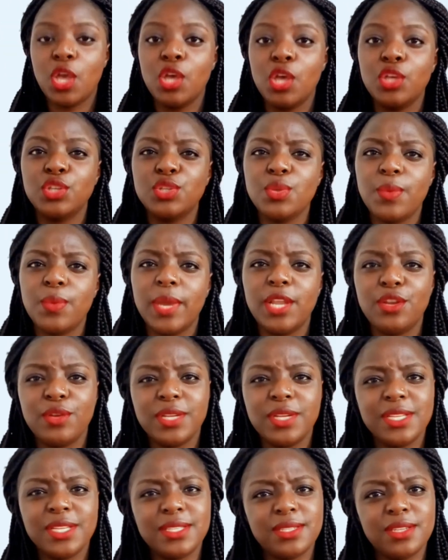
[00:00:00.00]
So while you're
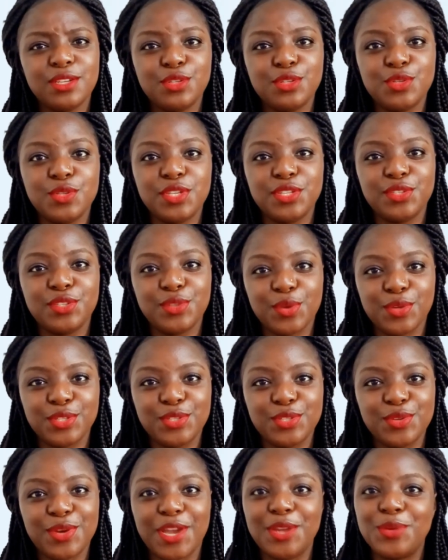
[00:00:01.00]
listening to these songs,
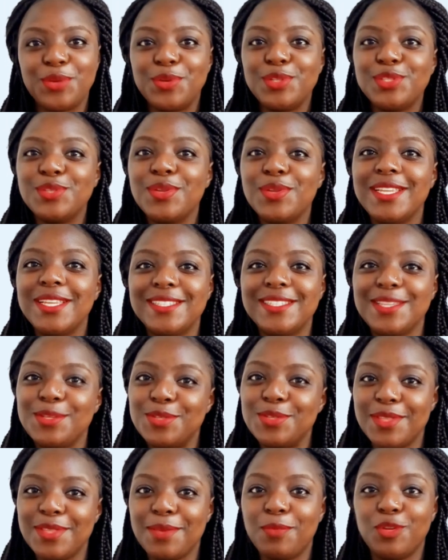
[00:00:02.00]
you can also listen
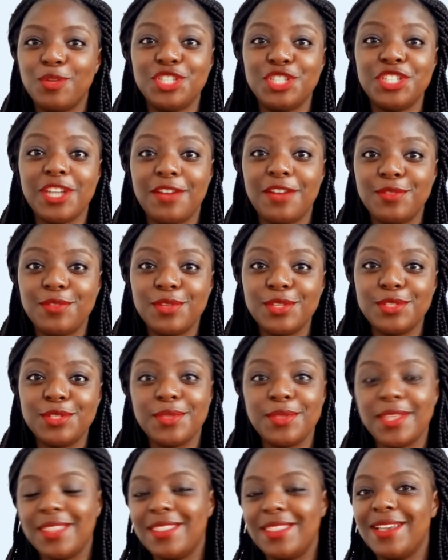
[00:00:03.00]
to them on shuffle
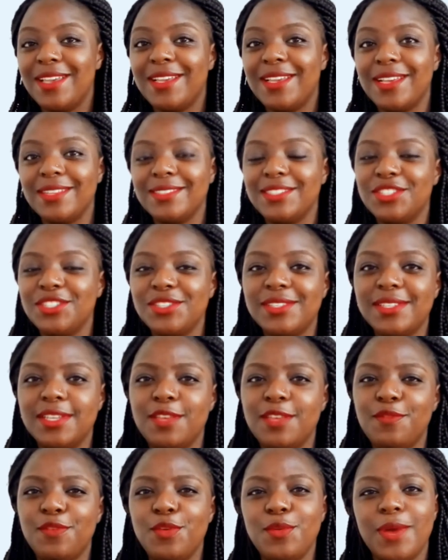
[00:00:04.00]
so that they can just
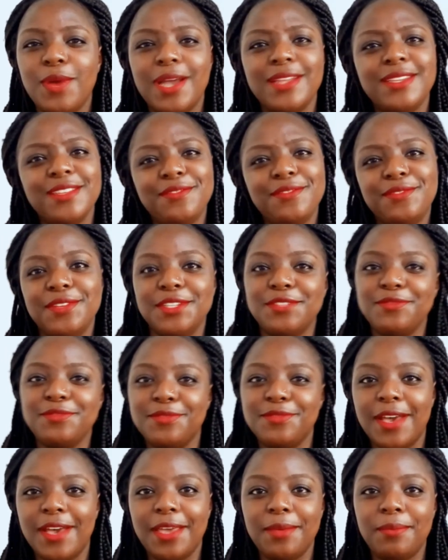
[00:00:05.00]
give you a different
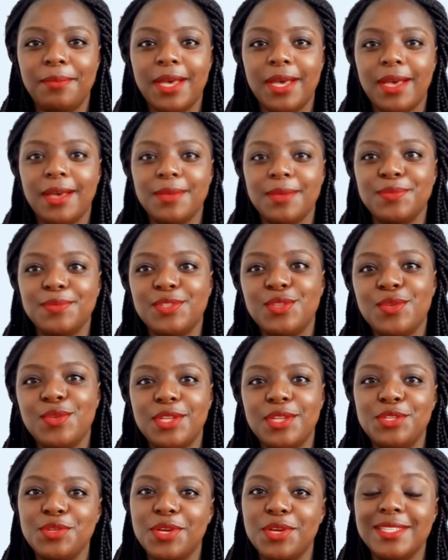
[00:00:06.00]
vibe, so
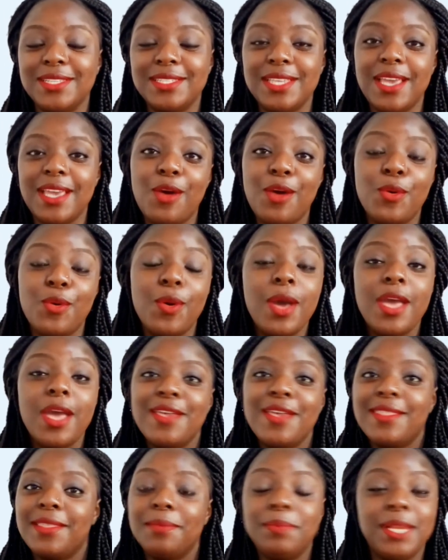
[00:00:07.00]
that you can see how
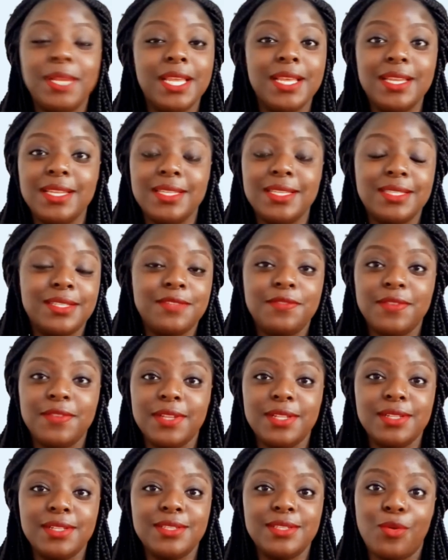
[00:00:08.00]
the playlist
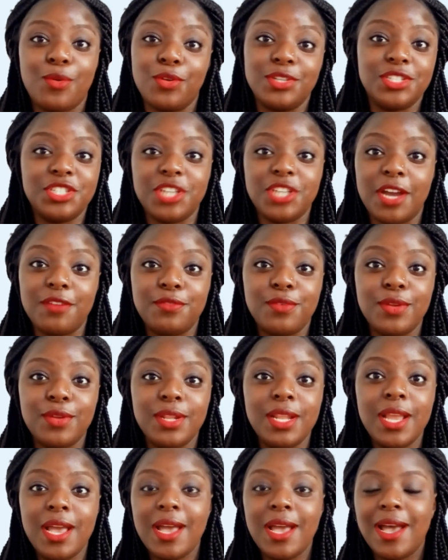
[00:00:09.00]
feels on
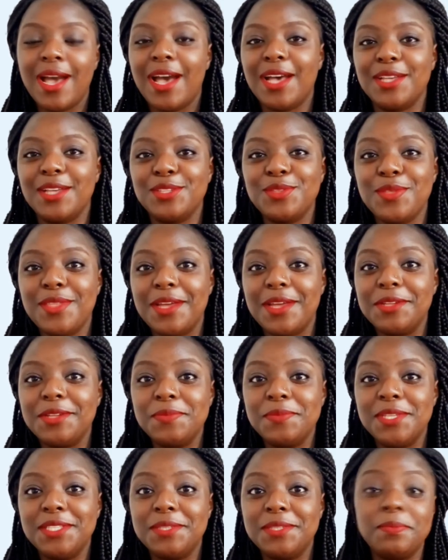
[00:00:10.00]
shuffle. So that
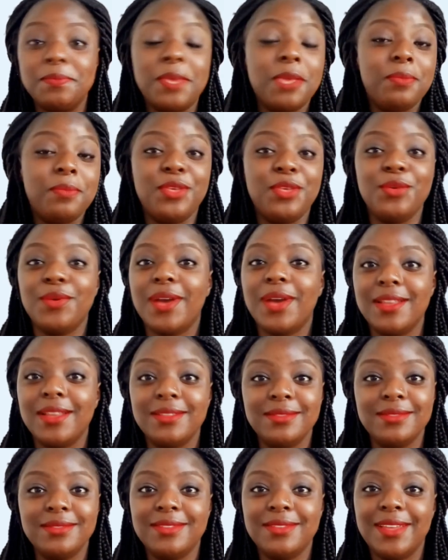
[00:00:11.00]
means maybe you
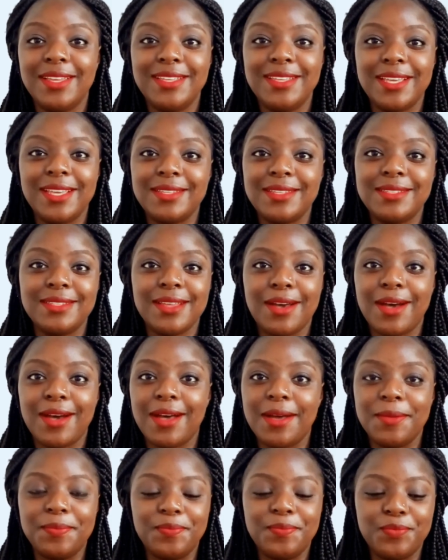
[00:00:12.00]
can get
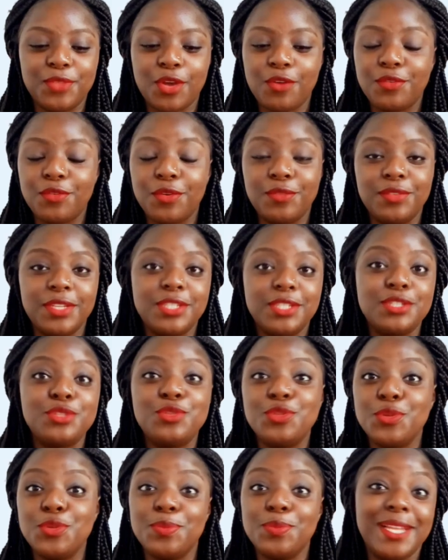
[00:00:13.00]
off of it
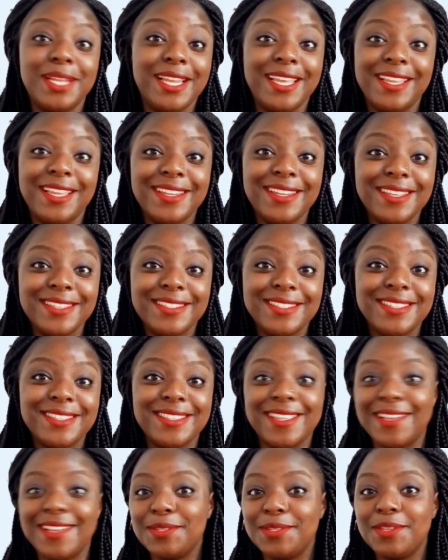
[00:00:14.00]
two playlists
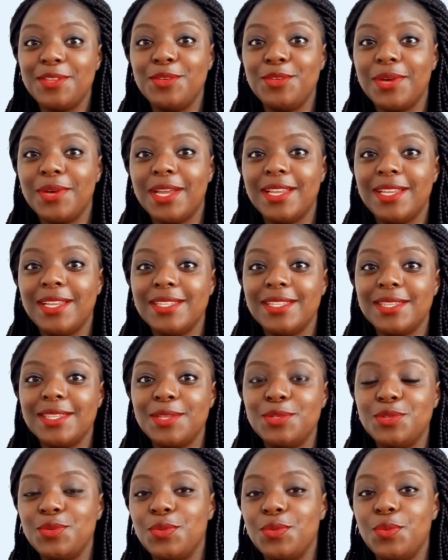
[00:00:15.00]
that you can
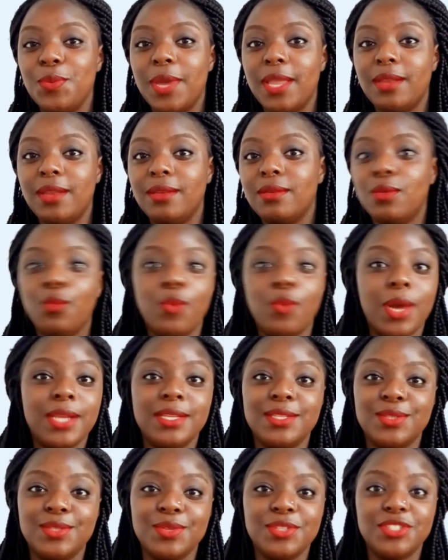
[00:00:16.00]
listen to when one
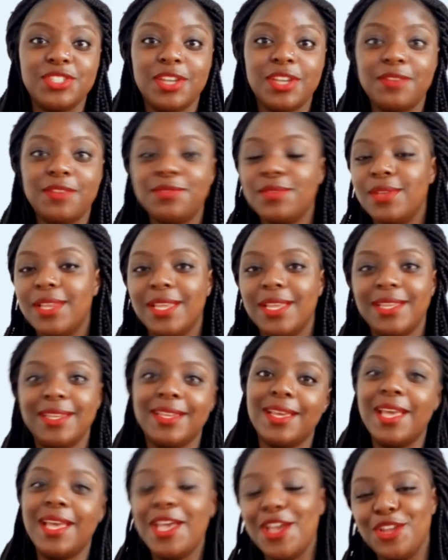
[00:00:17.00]
is on shuffle and
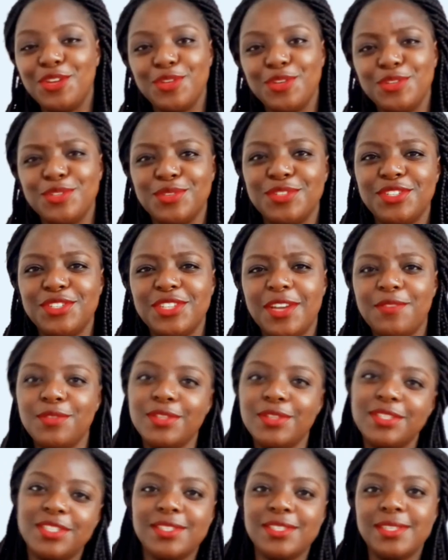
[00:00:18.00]
not on shuffle.
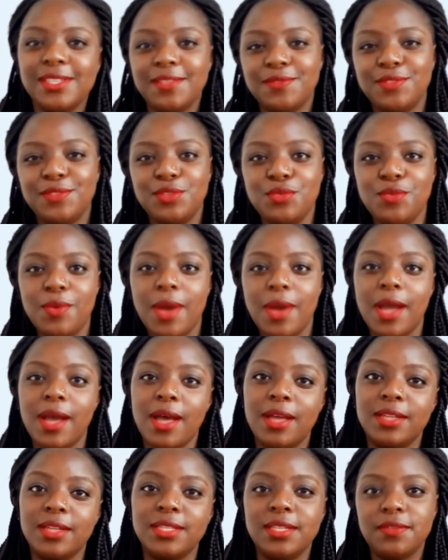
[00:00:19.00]
It just gives you
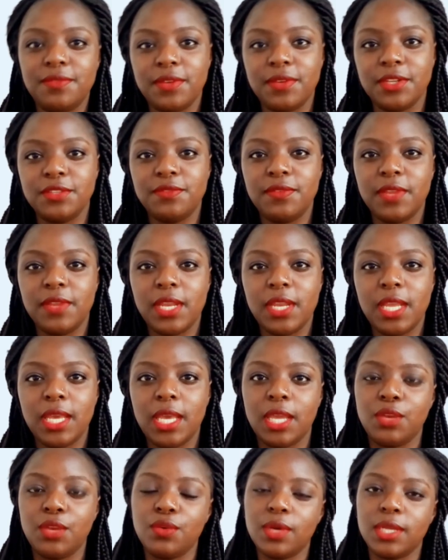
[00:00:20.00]
a different feeling,
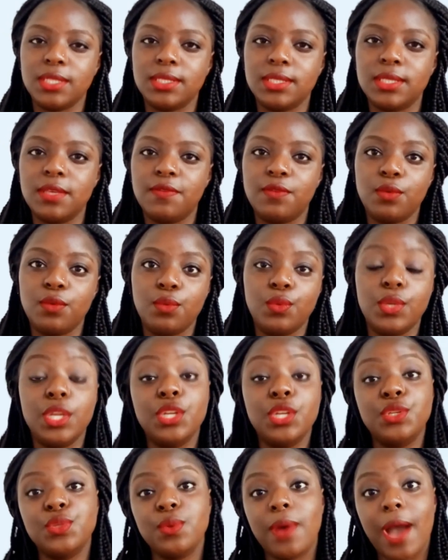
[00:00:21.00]
and you can see if you
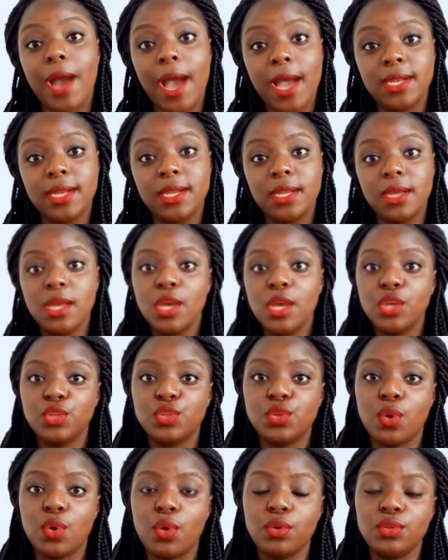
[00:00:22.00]
need to add
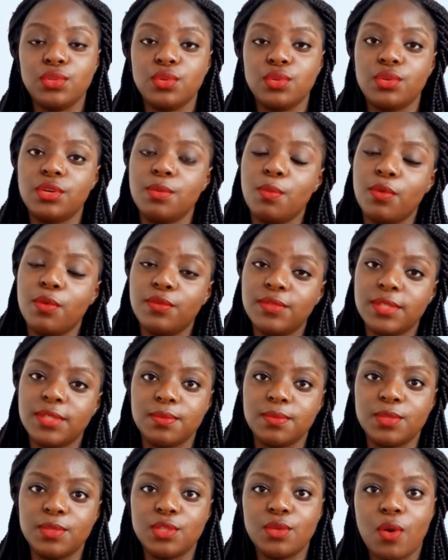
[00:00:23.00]
songs or remove
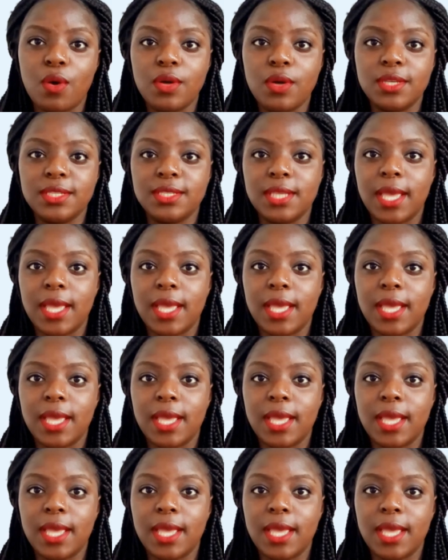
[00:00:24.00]
some songs.